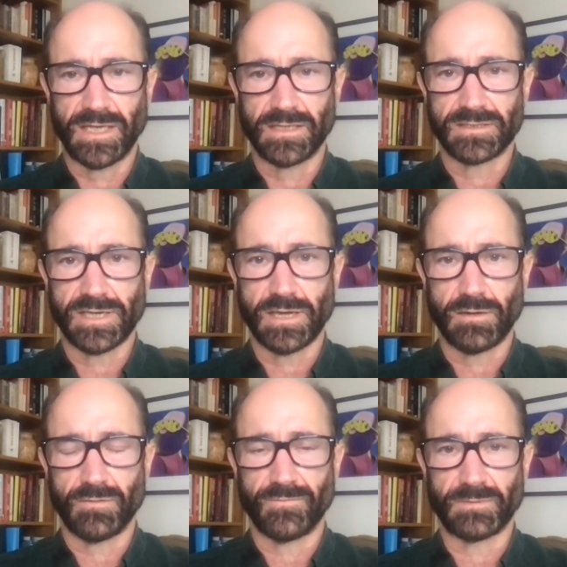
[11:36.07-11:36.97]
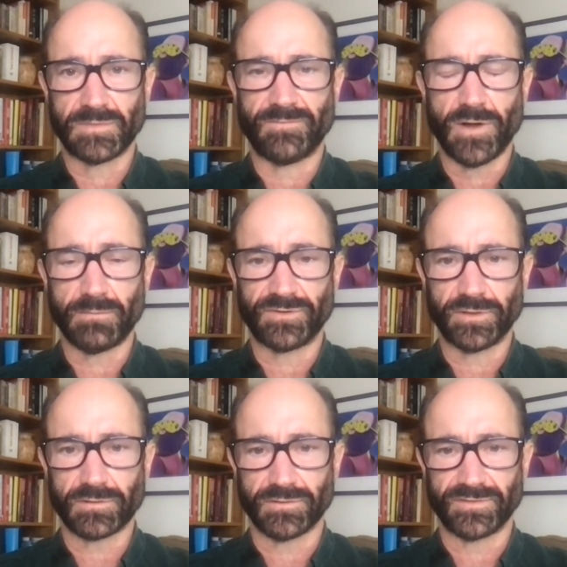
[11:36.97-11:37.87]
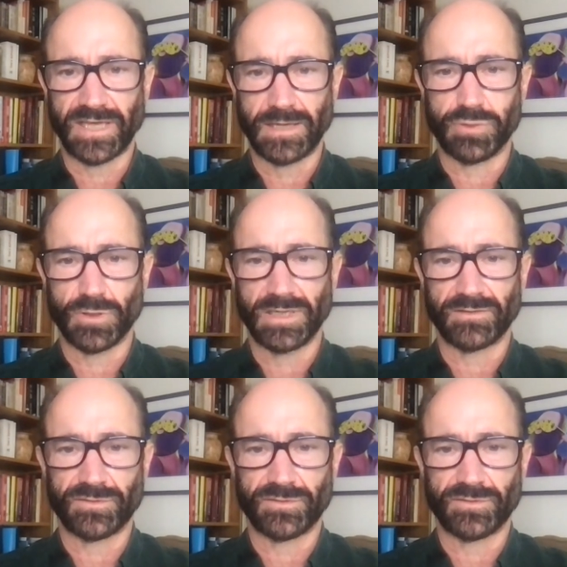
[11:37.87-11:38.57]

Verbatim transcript: And so from the pharmaceutical standpoint,